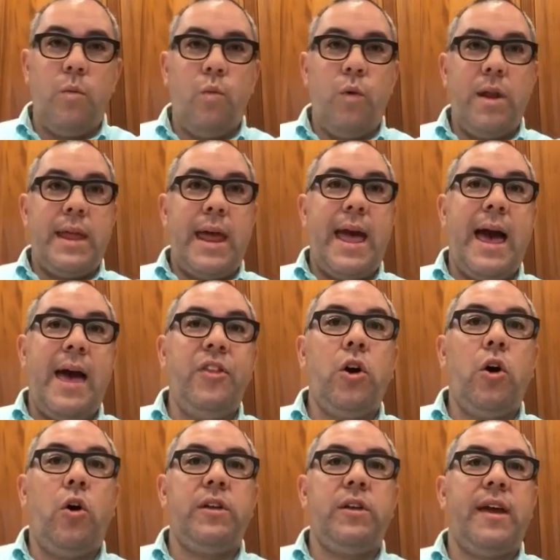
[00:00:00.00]
when they had the
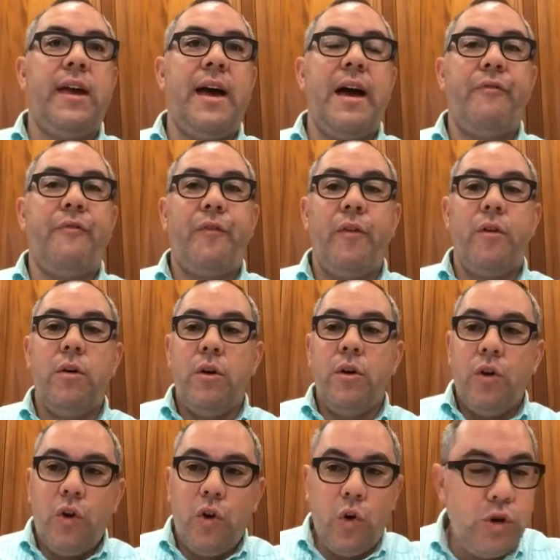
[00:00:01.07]
golden calf,
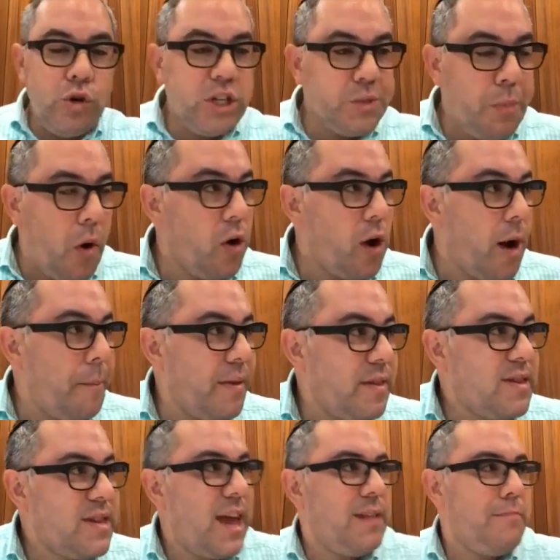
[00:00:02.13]
who spoke up and
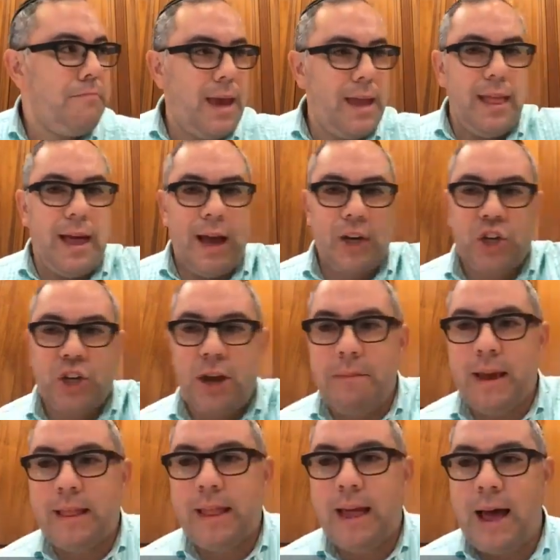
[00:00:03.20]
said, Mila Hashem
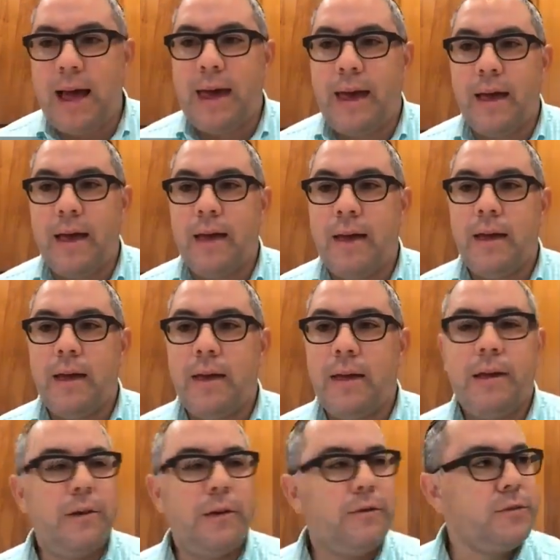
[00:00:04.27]
Elai?
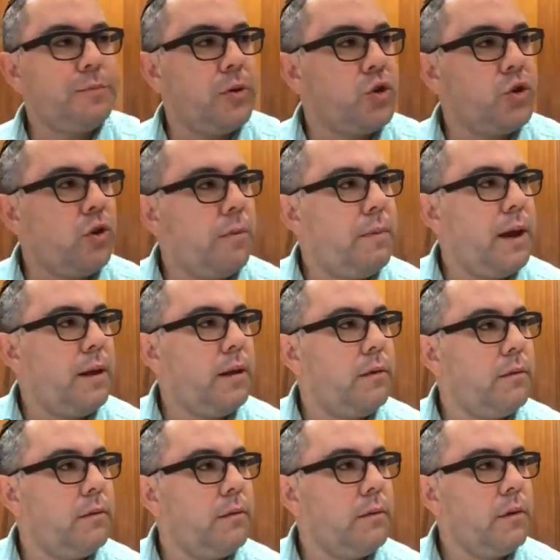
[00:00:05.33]
It was Moshe Rabbeinu.
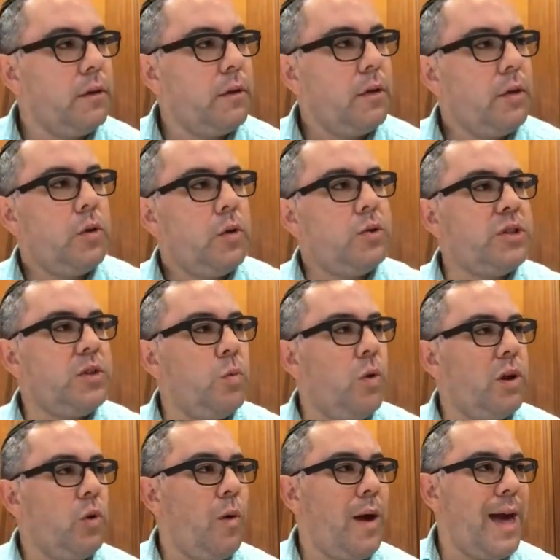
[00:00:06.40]
Who's the
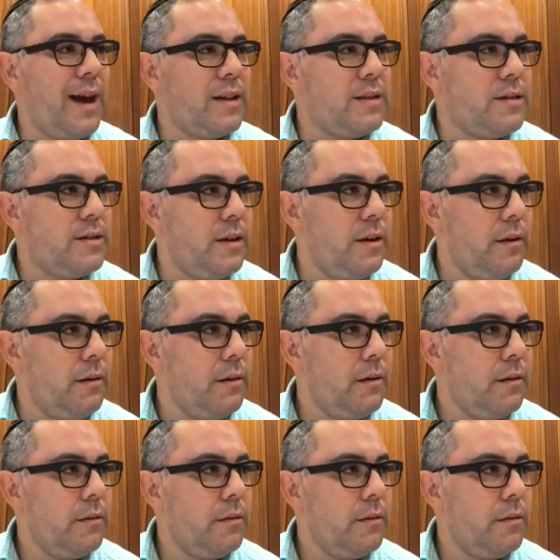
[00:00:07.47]
one who acts here?